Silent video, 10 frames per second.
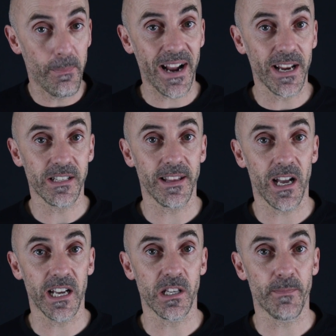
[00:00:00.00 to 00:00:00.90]
back into
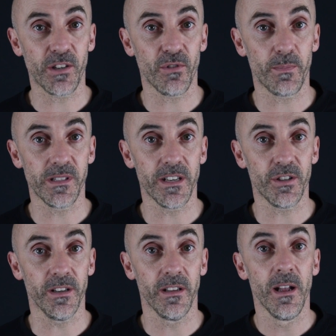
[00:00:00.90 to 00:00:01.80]
that isometric
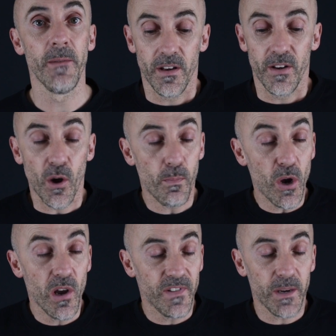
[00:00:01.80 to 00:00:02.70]
position. No
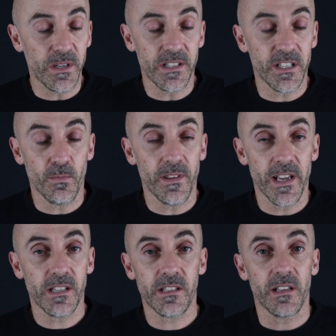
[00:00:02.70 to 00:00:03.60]
perfect position with
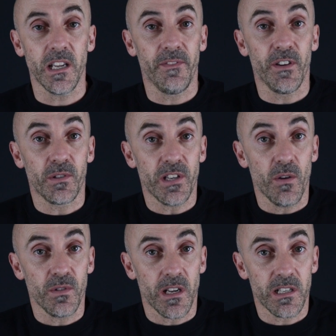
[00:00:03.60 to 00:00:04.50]
this. If your
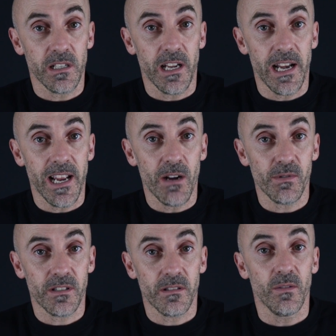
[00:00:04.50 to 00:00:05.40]
toes are slightly
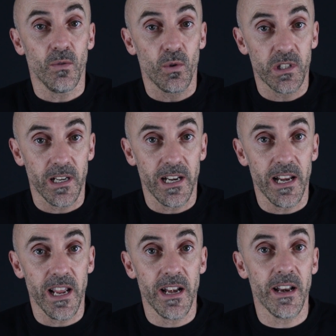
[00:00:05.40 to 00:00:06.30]
out or
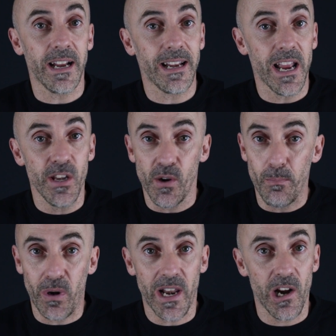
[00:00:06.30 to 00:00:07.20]
slightly in, again, you
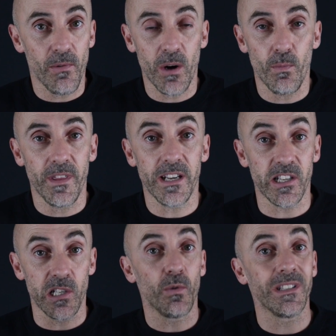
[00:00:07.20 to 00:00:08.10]
can play around with it
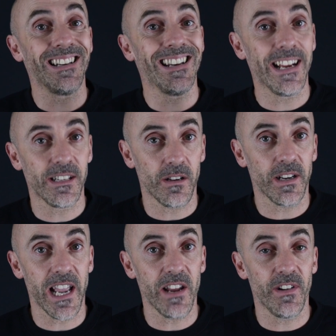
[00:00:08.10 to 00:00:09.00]
as long as the knees
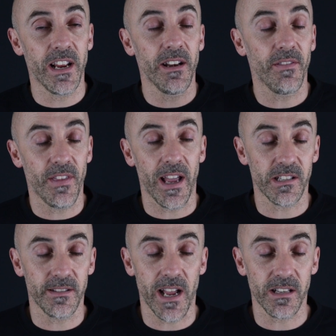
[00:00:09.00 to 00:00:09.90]
aren't caving in.
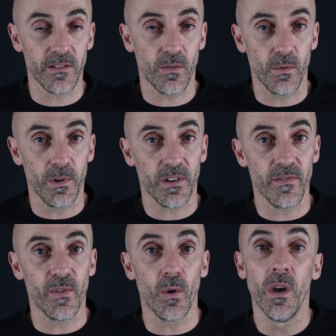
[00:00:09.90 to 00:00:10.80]
That's, that's not what we're
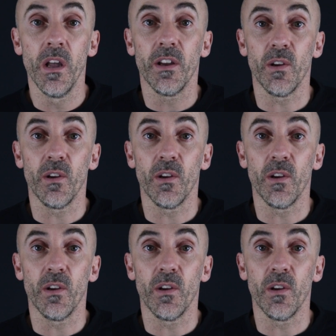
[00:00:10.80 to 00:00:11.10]
looking for.